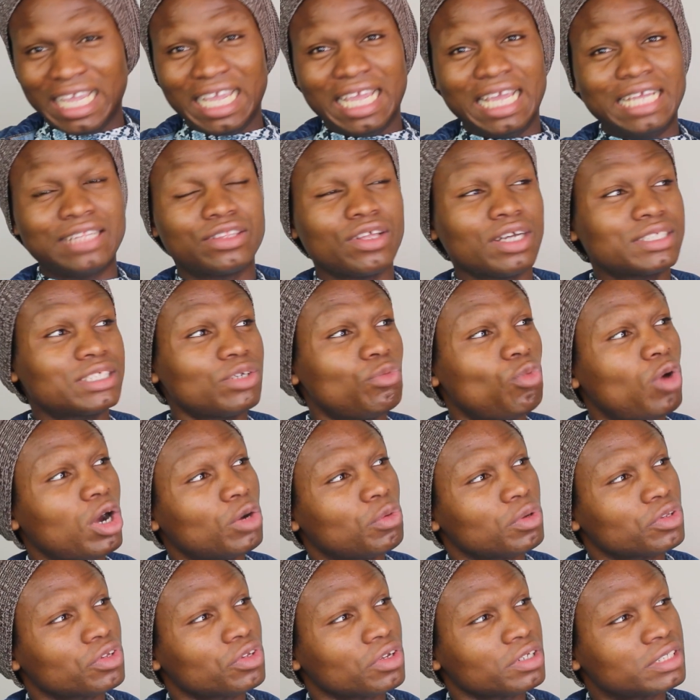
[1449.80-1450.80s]
It doesn't
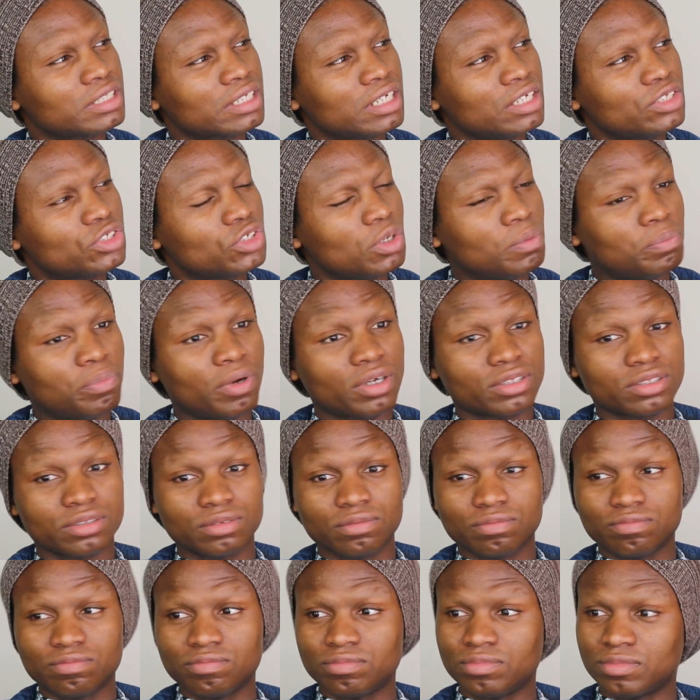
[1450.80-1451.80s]
work with your skin tone, but
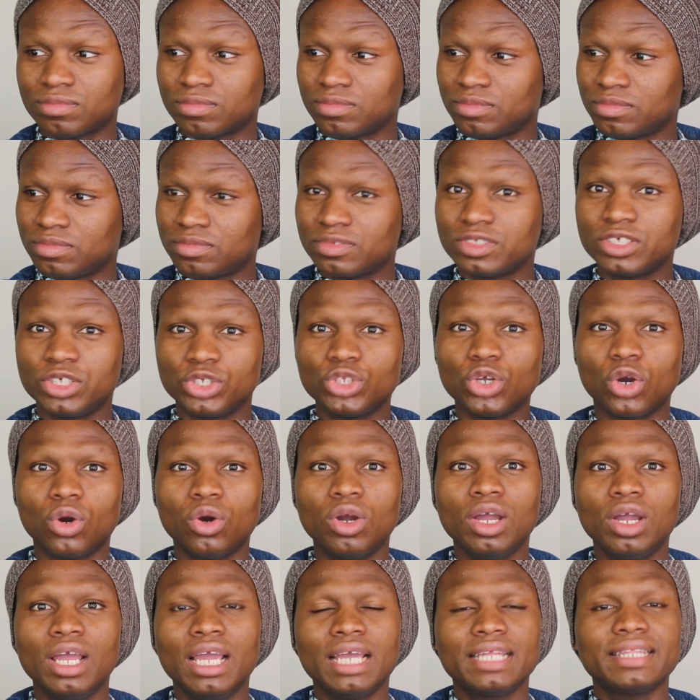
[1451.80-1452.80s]
hmm. You
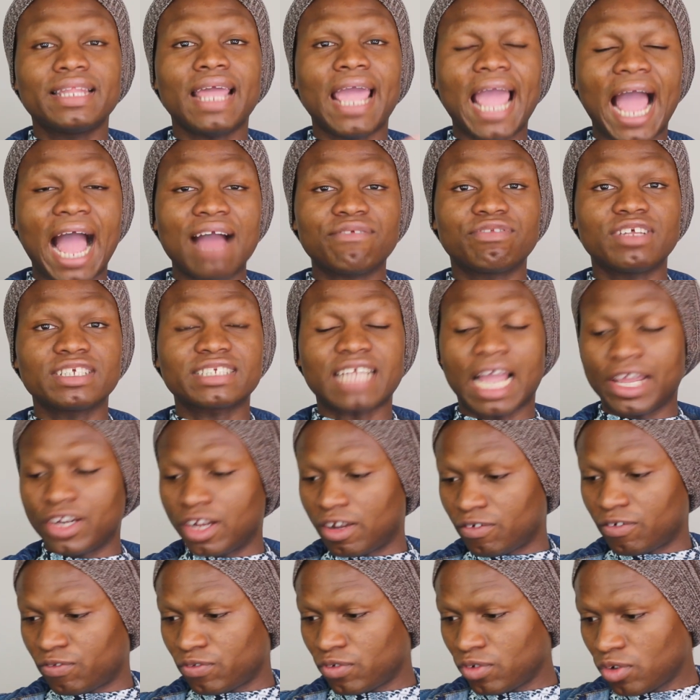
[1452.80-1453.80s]
know, they have this kind
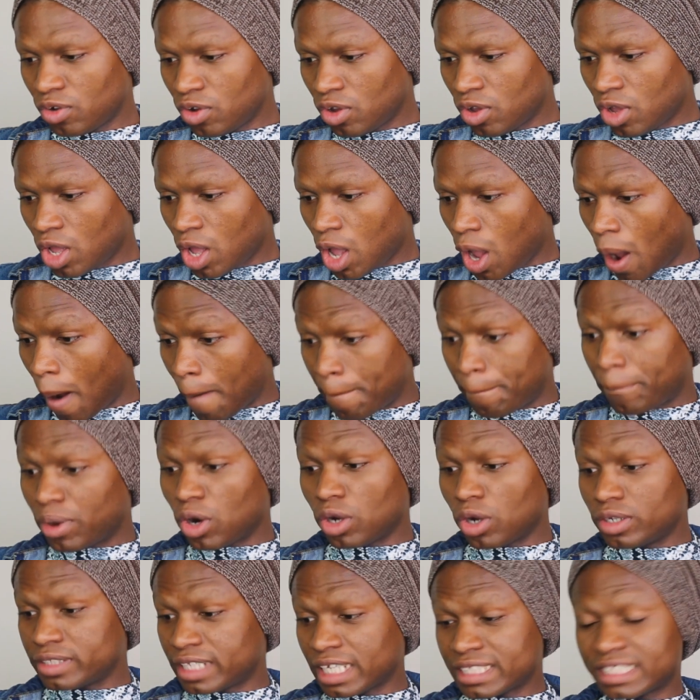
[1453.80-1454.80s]
of,
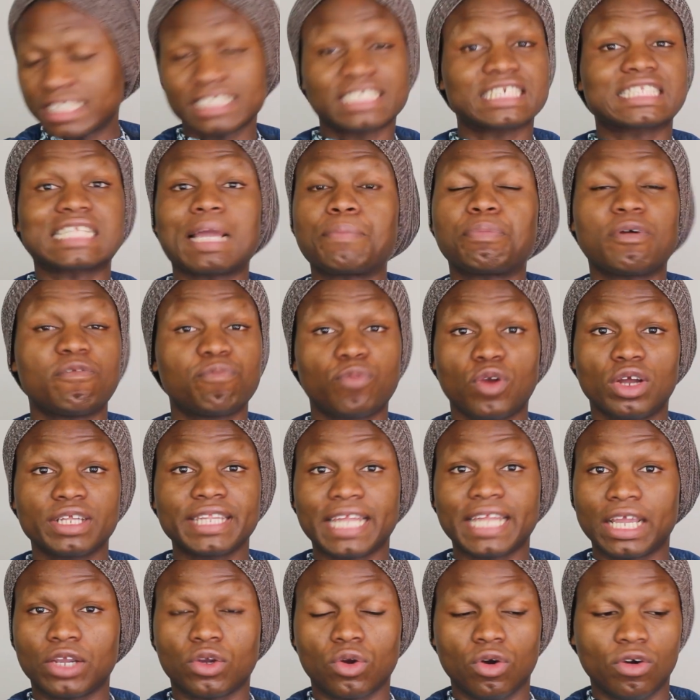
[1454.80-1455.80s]
this is the type of
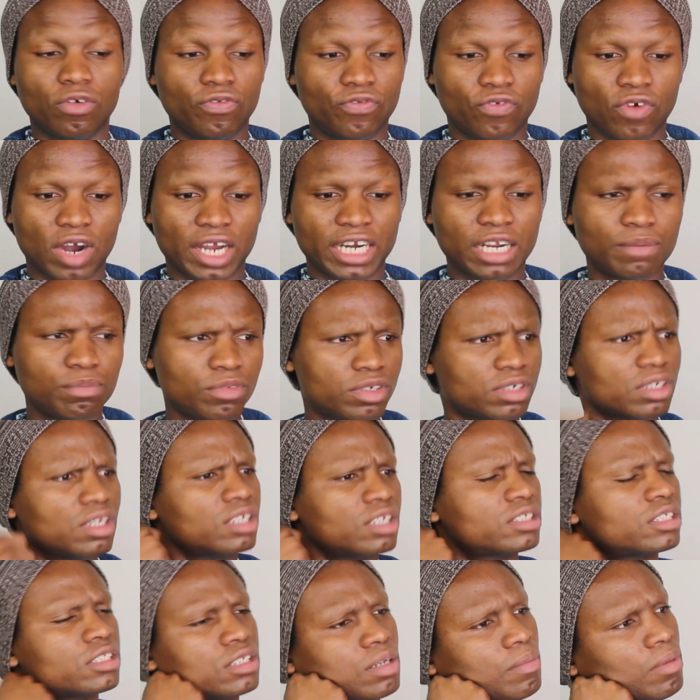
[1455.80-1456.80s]
blonde they go for. And I'm looking
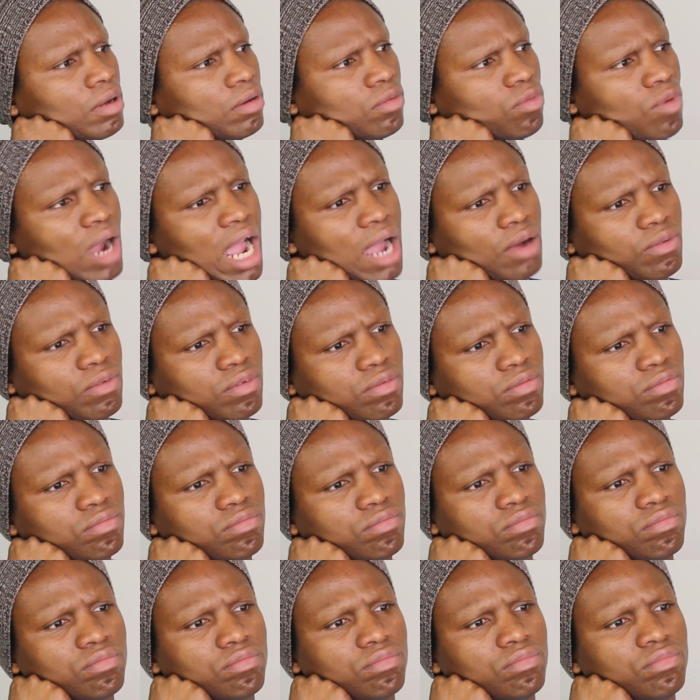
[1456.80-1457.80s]
at it, I'm like, wow.
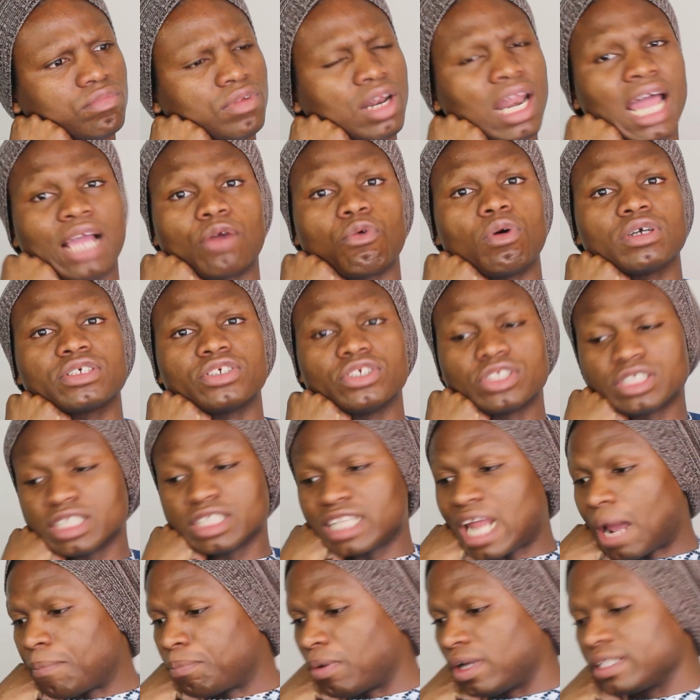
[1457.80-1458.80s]
Like once you see
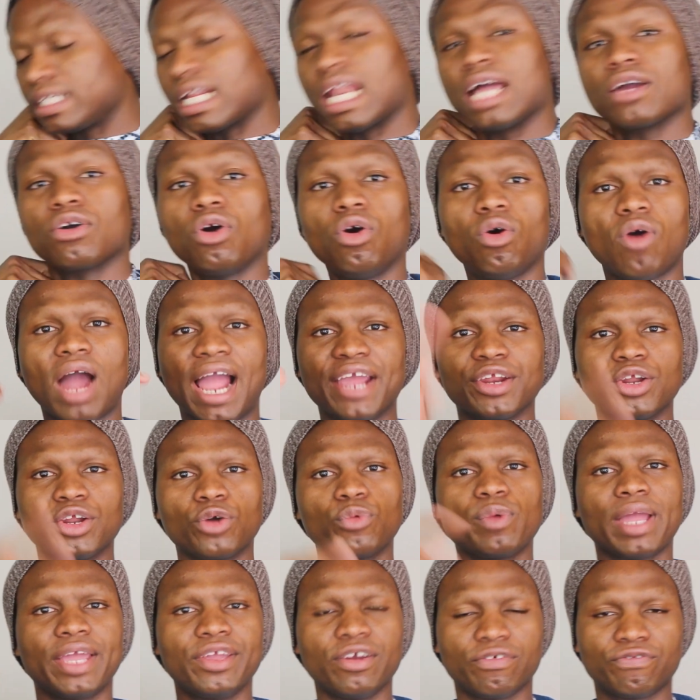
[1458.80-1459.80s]
that blonde, you're like, oh, I know
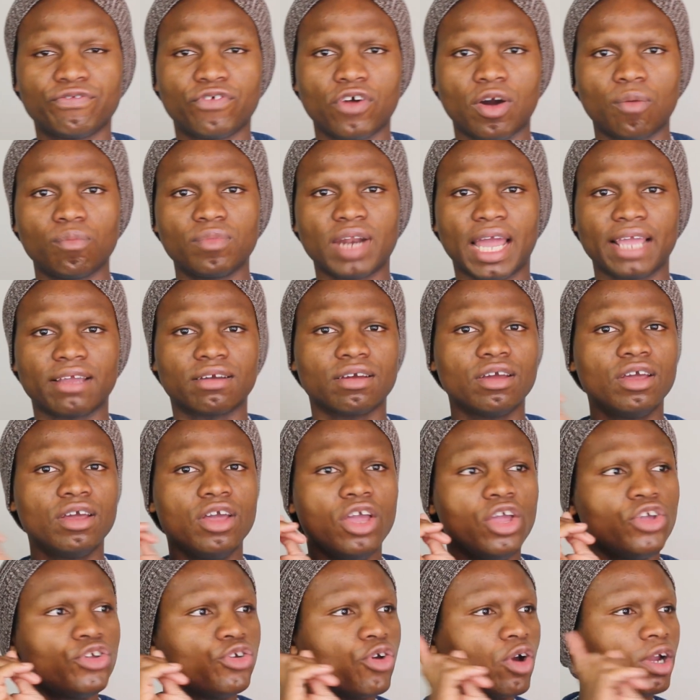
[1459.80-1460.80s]
where you're from. Like
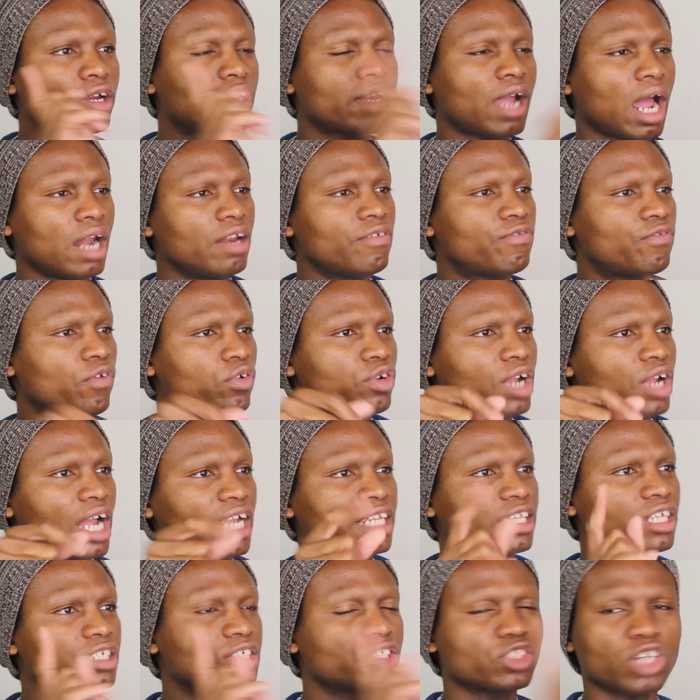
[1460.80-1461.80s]
you're in California
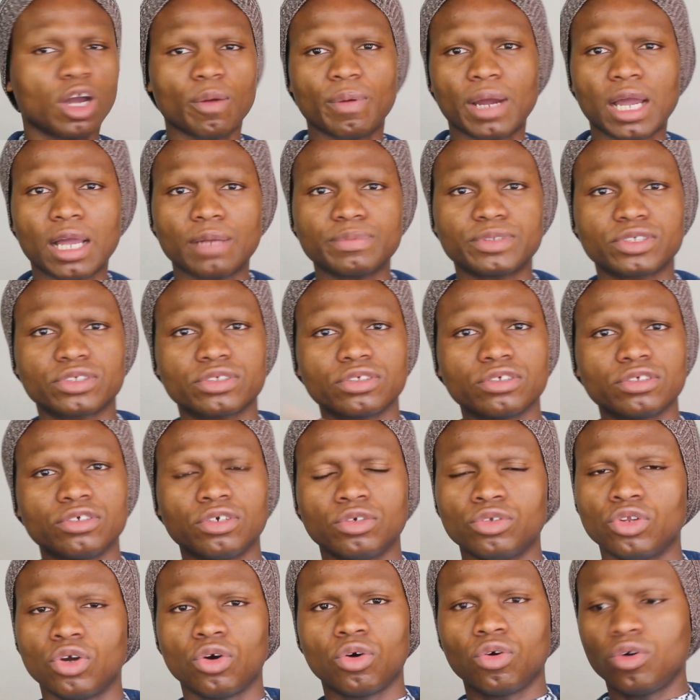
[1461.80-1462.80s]
in the suburbs,
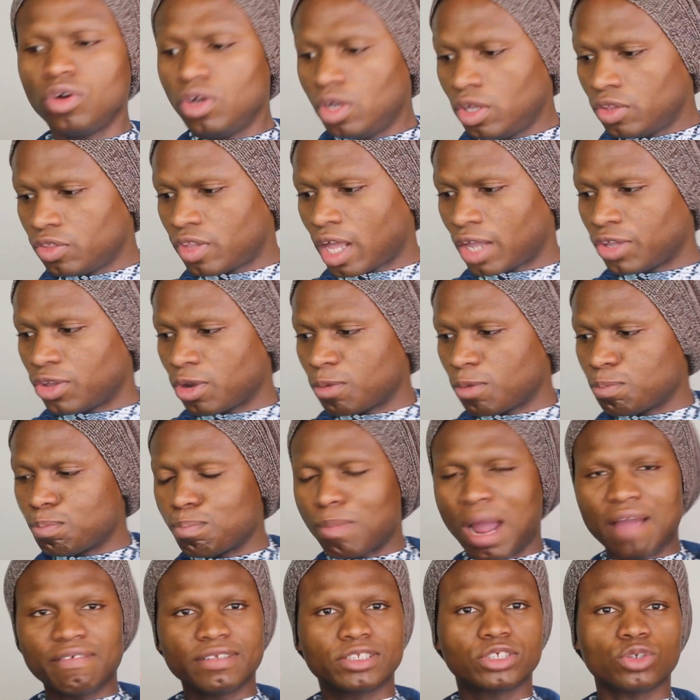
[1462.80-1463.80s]
you know. Then you're
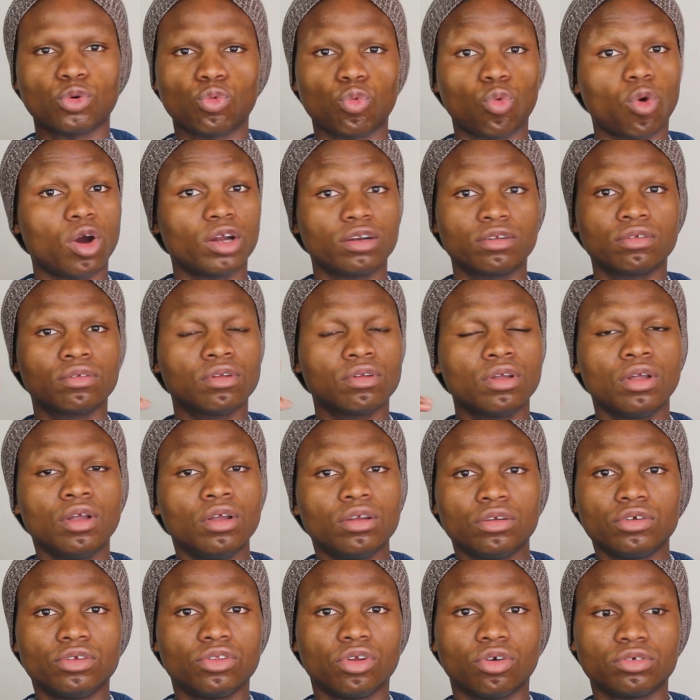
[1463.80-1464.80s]
married to one,
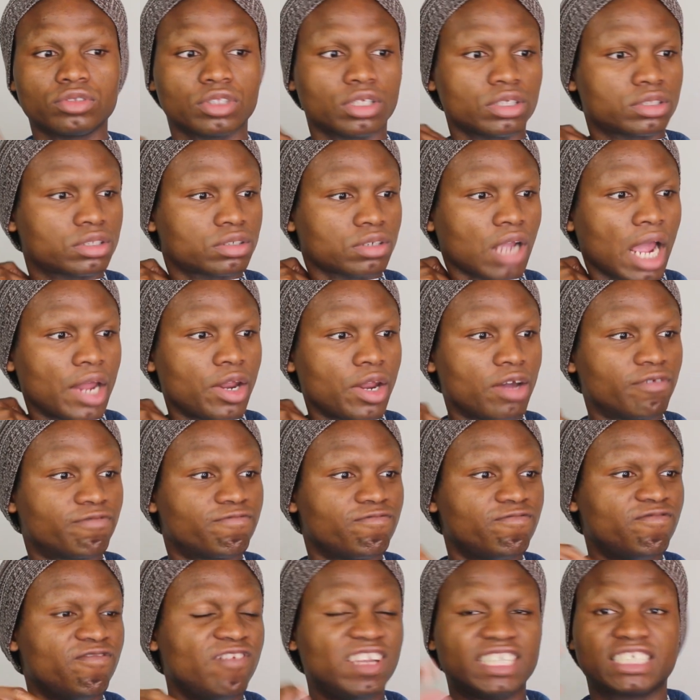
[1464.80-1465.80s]
you know, this kind of
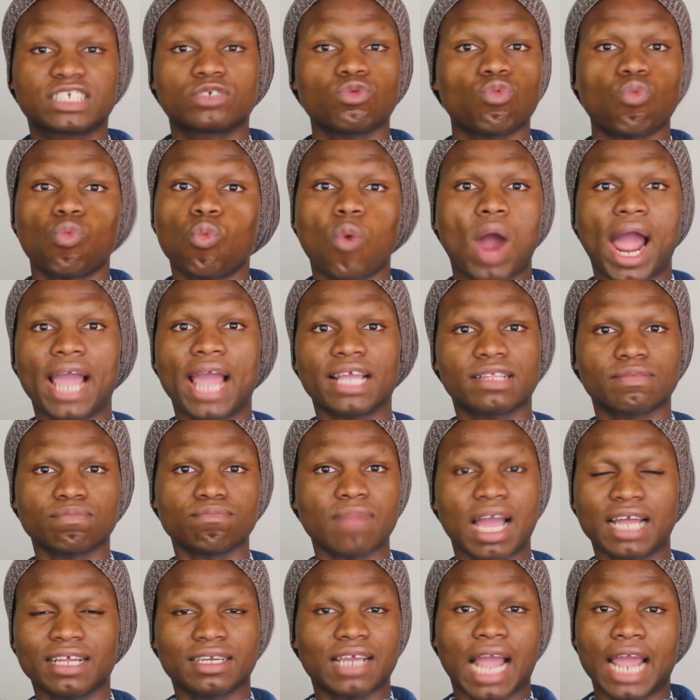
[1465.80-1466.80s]
rich white
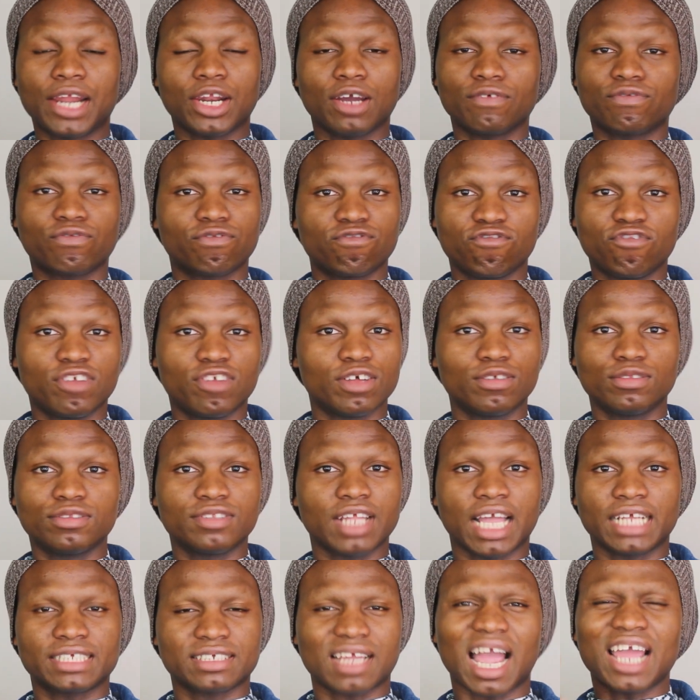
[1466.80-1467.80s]
man, kind of
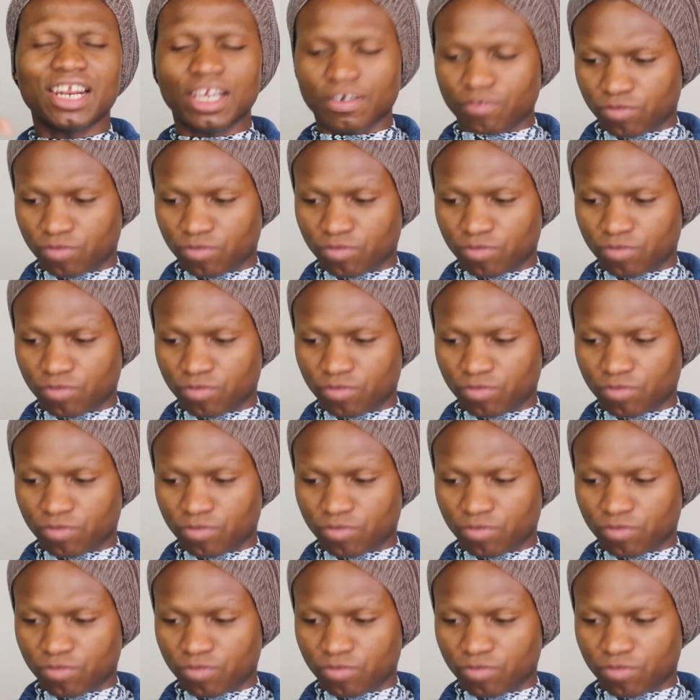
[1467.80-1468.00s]
realness, kind